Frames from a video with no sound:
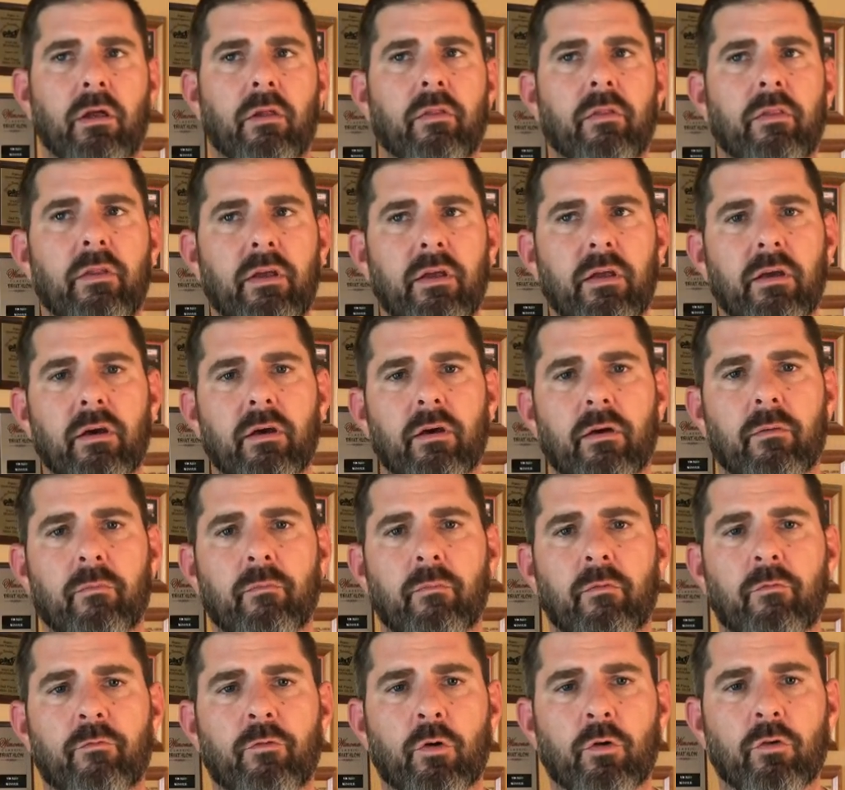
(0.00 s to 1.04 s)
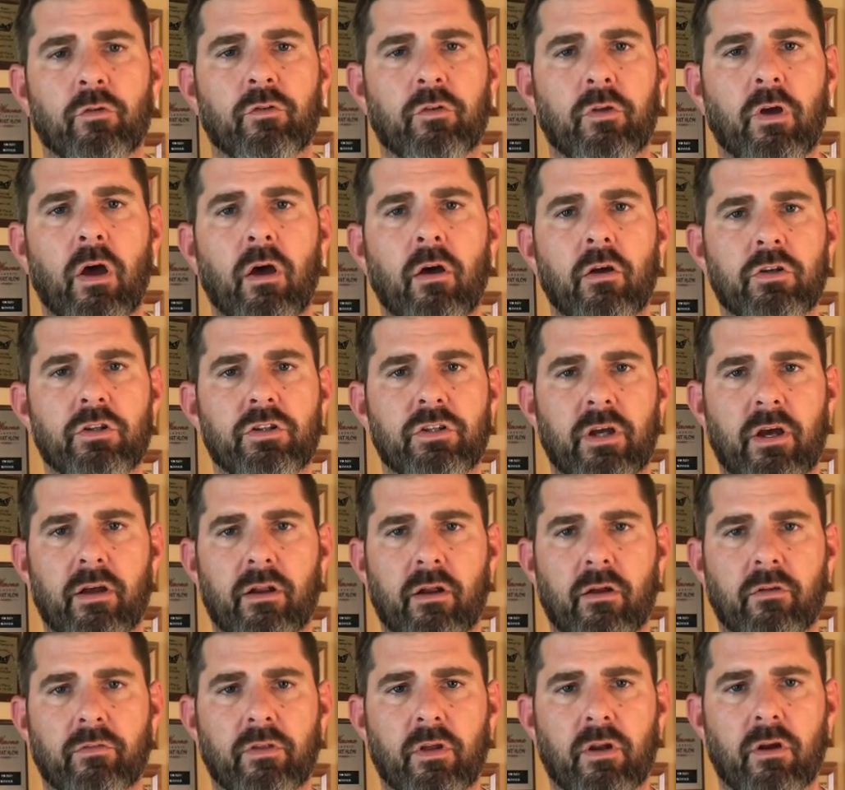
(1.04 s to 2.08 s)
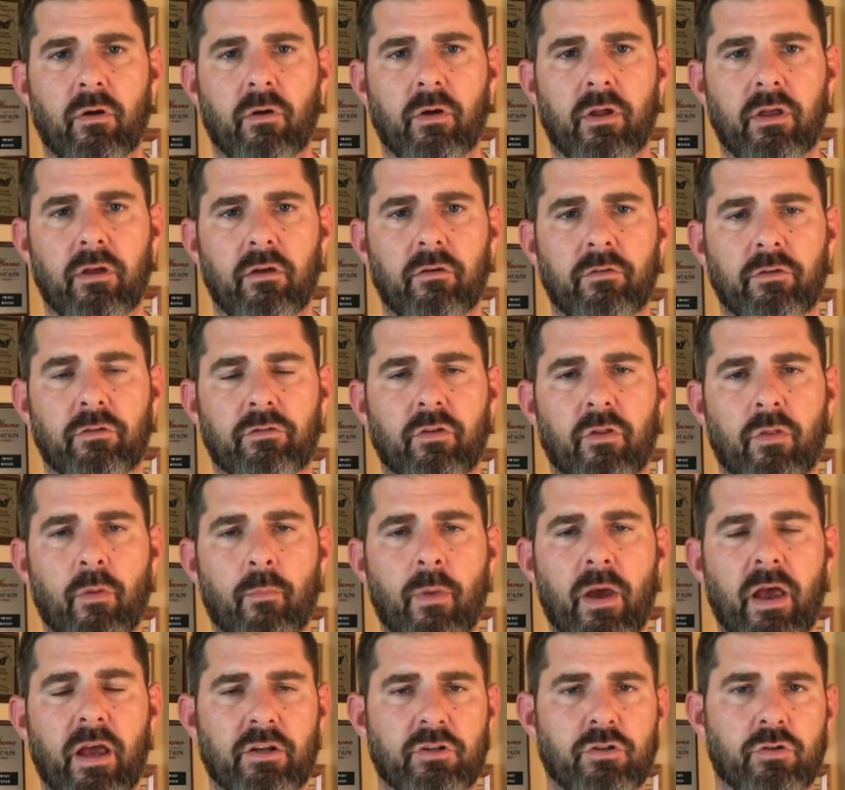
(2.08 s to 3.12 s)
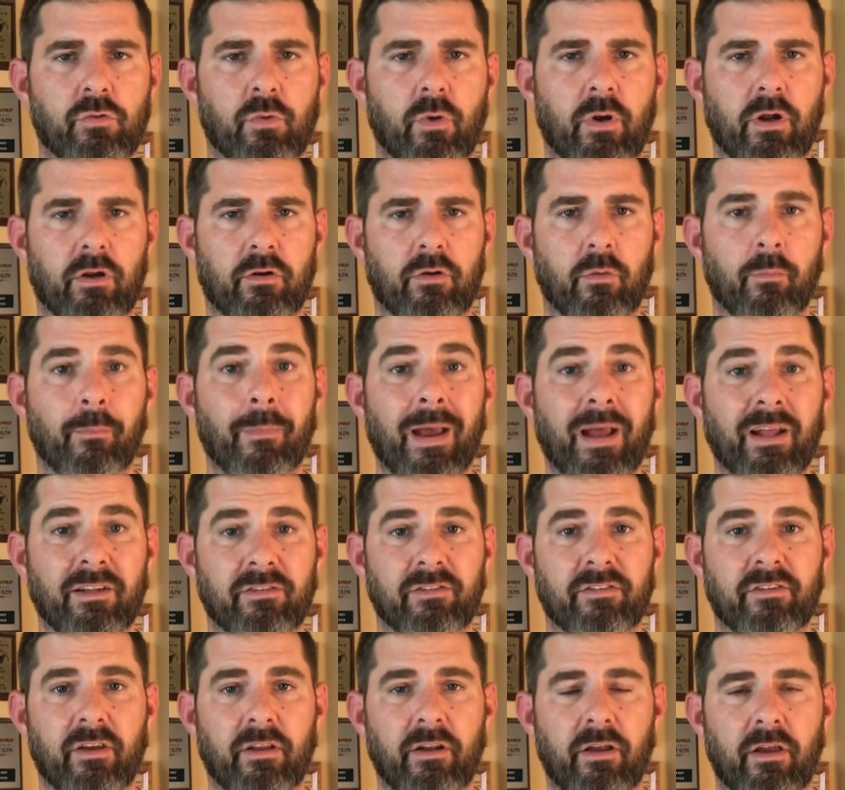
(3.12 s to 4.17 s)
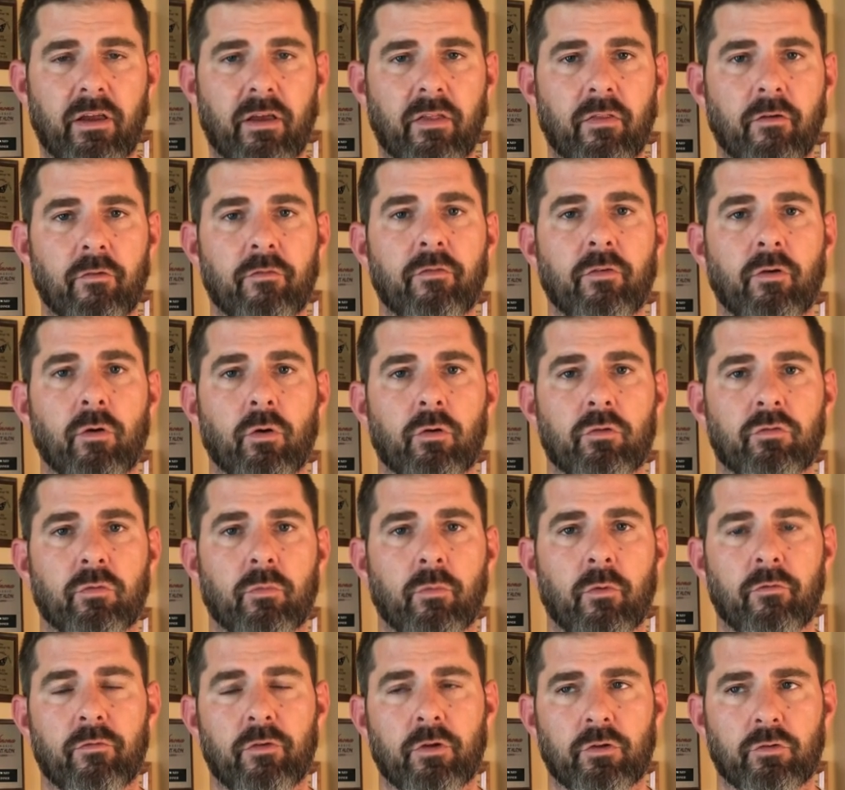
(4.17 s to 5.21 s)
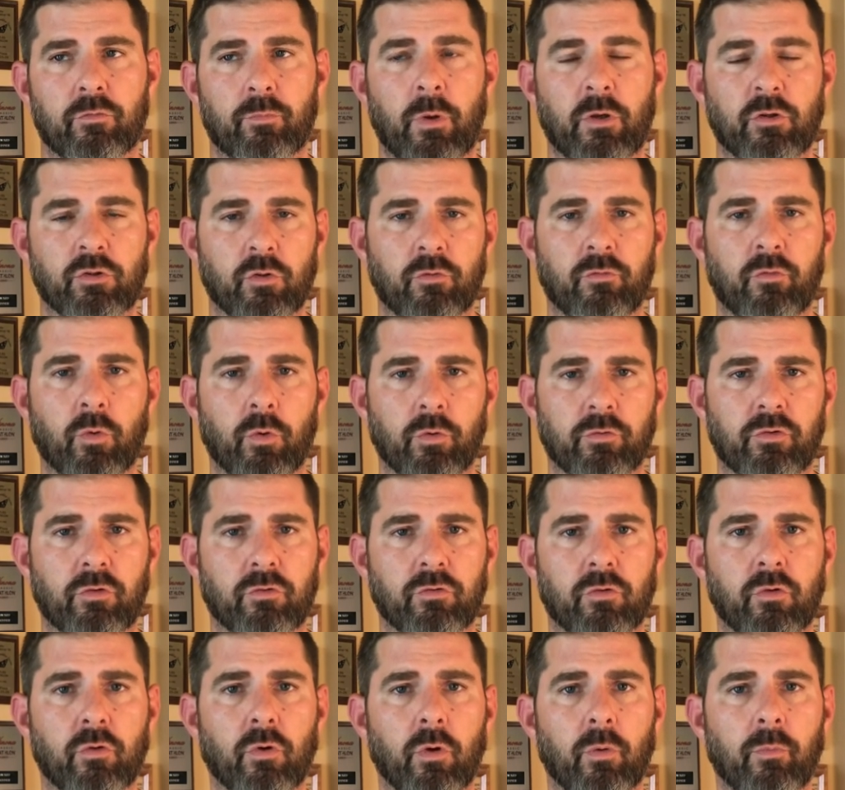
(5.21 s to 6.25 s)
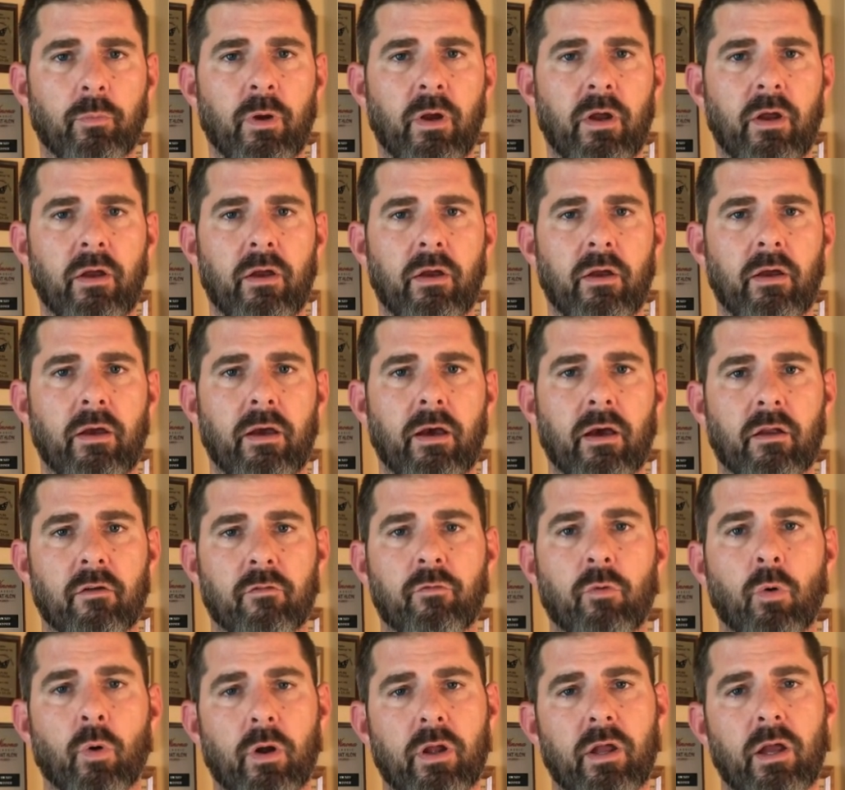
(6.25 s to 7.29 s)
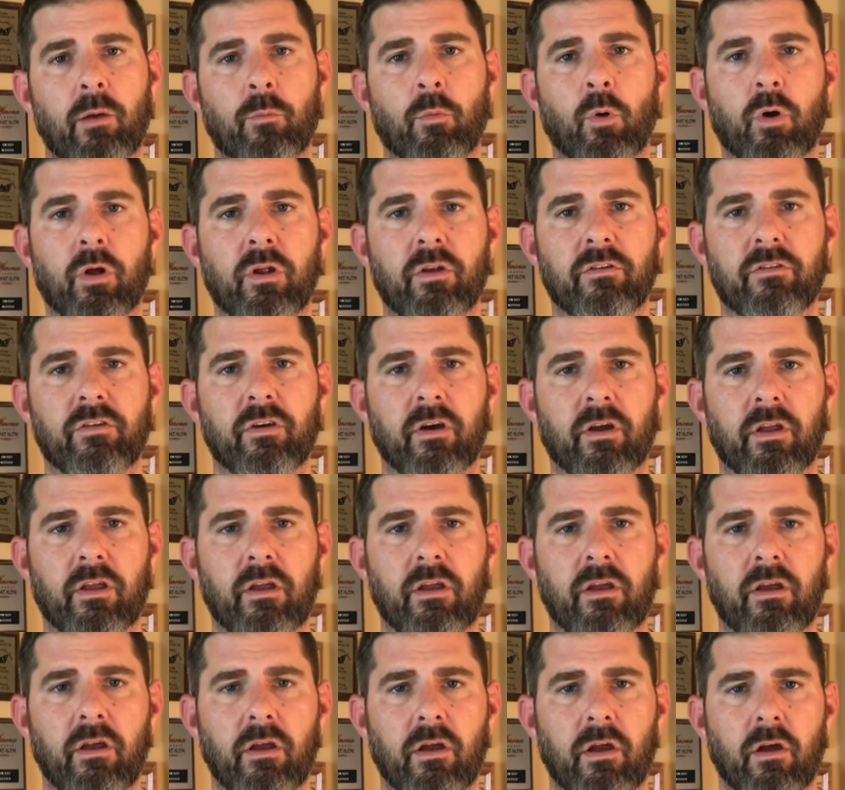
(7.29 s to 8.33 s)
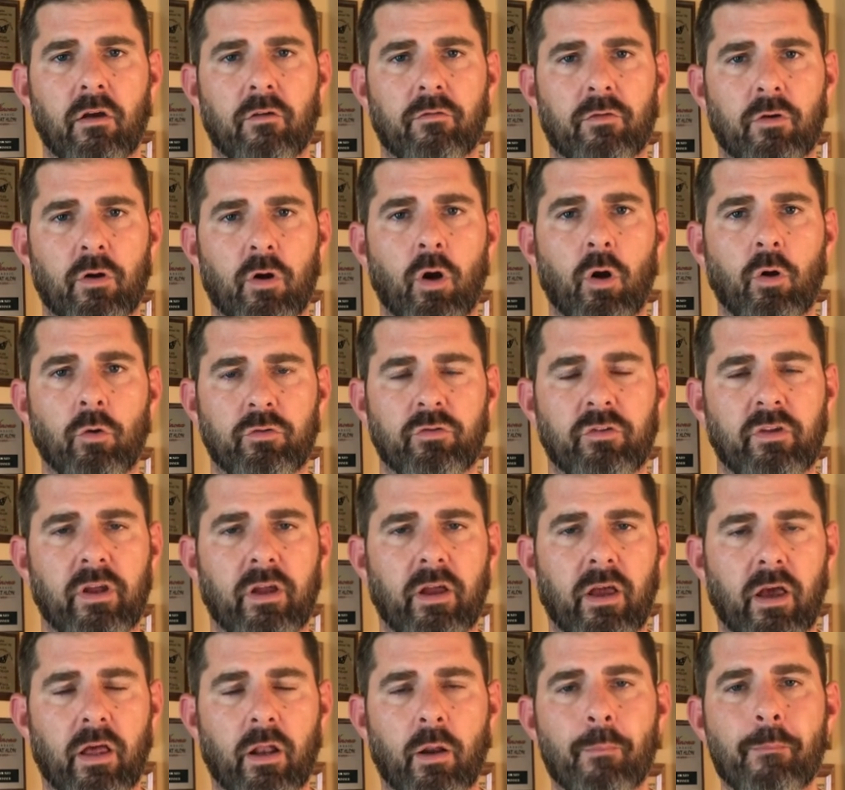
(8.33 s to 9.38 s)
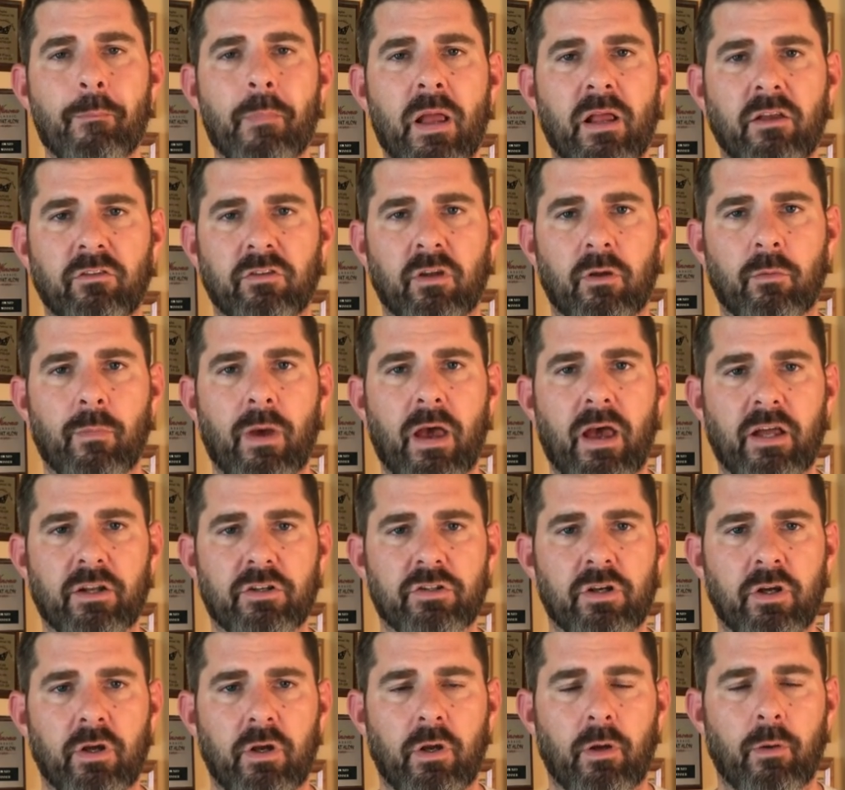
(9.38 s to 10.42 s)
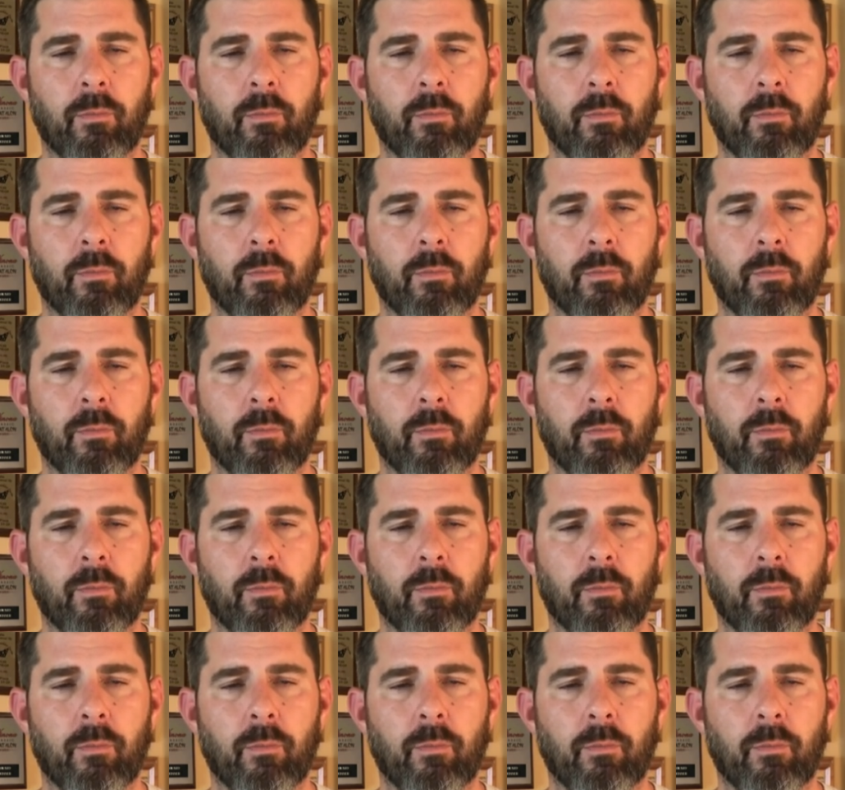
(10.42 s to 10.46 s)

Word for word: the uh, first shout out that I'll give is to the match director, Matt Stennett, and the folks from the 5th Special Forces Group out of Fort Campbell, Kentucky, for hosting an amazing match.